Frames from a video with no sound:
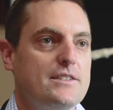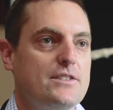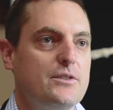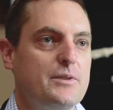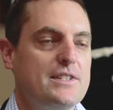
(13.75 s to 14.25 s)
and
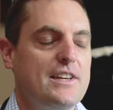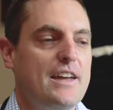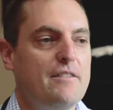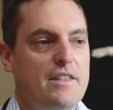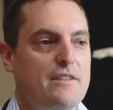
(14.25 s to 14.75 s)
so we see
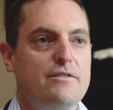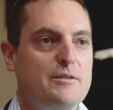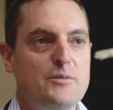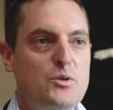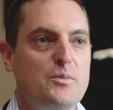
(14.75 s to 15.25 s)
everything
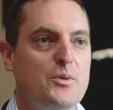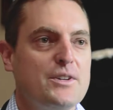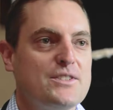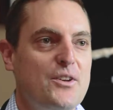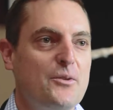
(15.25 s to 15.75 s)
from
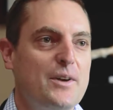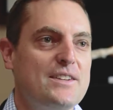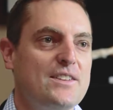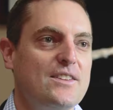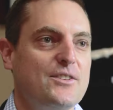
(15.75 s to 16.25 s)
newborns all the way
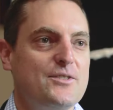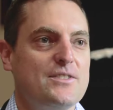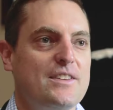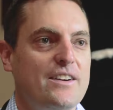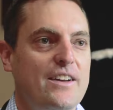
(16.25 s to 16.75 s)
to those
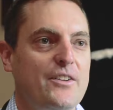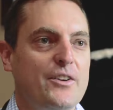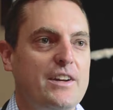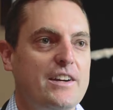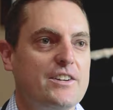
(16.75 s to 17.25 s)
in their elder
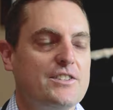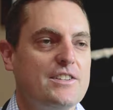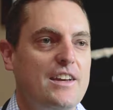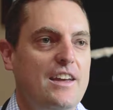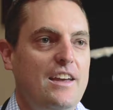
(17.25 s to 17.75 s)
years,
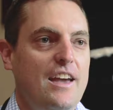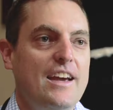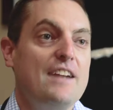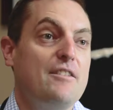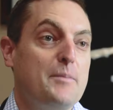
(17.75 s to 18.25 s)
and
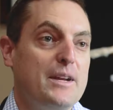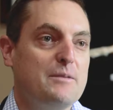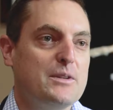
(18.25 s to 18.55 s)
kind of everybody in